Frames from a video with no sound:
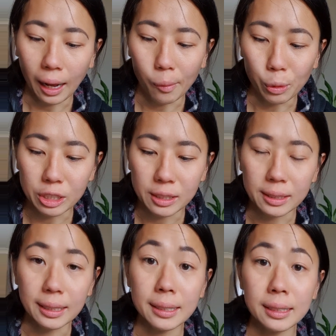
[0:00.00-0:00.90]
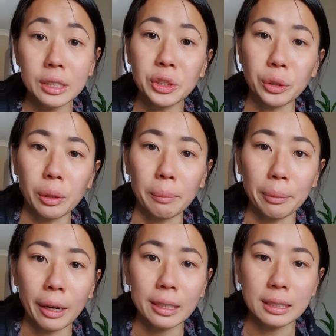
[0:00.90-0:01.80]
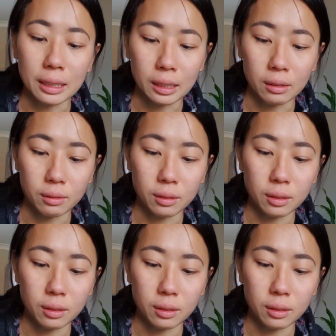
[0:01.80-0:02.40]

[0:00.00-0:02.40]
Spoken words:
which is easy to compress and it